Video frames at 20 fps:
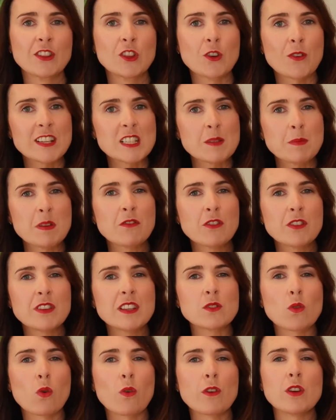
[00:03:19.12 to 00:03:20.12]
The recipe for
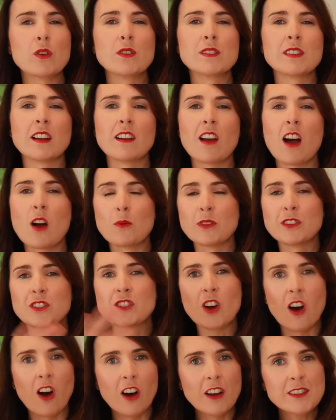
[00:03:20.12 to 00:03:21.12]
these Oreos, along with
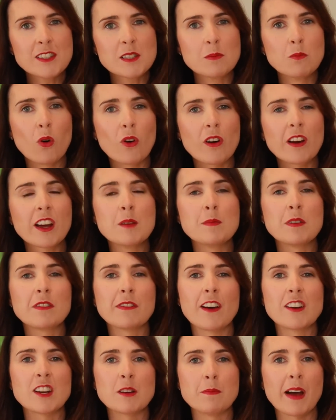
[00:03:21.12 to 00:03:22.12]
tons more, can be
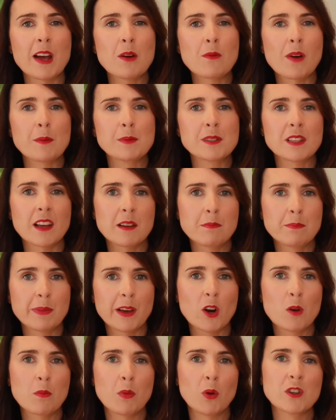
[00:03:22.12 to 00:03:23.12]
found on my website,
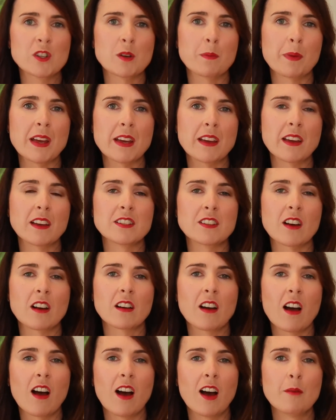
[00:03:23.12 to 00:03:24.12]

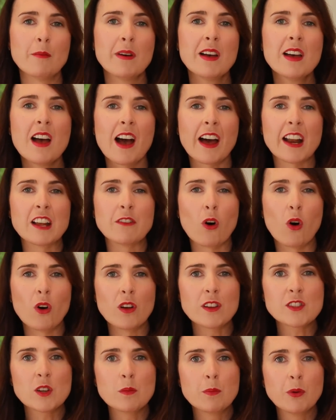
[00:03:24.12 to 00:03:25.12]
biggerbolderbaking.com, and I've
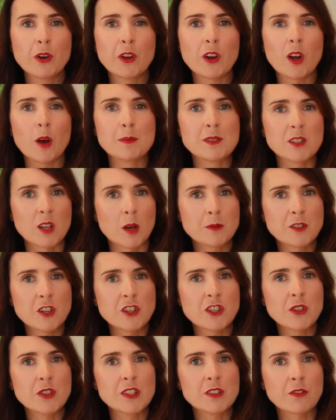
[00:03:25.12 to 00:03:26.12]
also put up
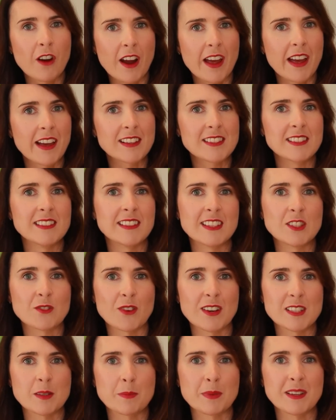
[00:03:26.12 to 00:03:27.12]
substitutes for eggs in these
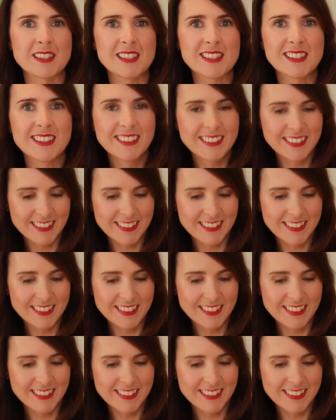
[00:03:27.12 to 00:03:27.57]
recipes.